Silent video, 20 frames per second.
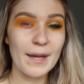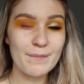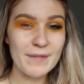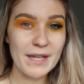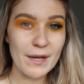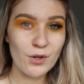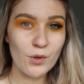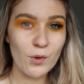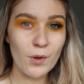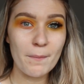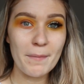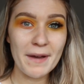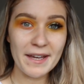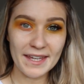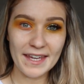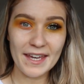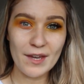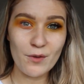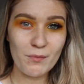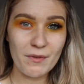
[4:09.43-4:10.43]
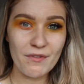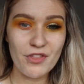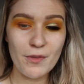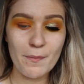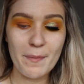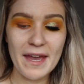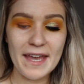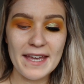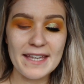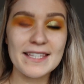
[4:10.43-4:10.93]
I'm now going back in
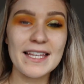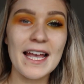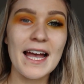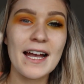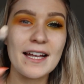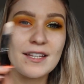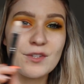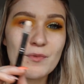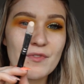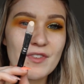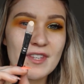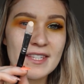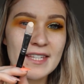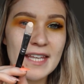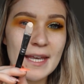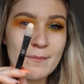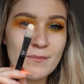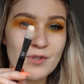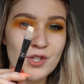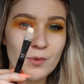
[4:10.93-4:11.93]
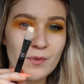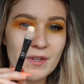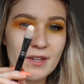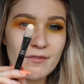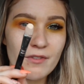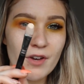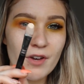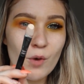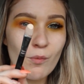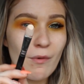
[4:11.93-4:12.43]
with the base and with the same
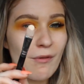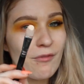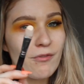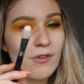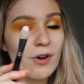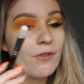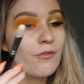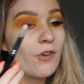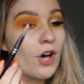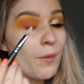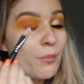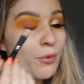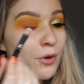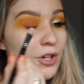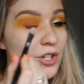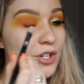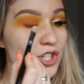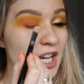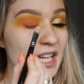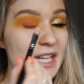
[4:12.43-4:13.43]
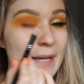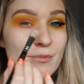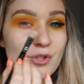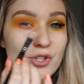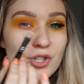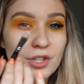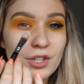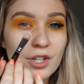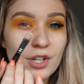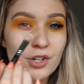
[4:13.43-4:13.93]
Zoeva 144 brush, and I'm
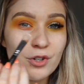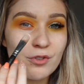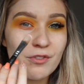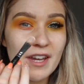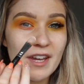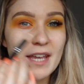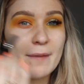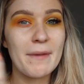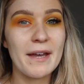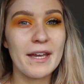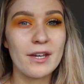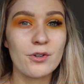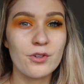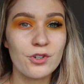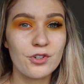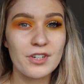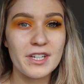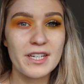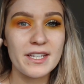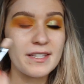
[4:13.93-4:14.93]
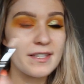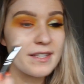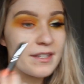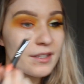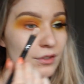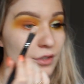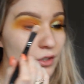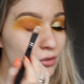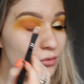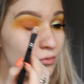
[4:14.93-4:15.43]
just going to create my cut
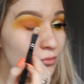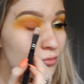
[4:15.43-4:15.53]
crease.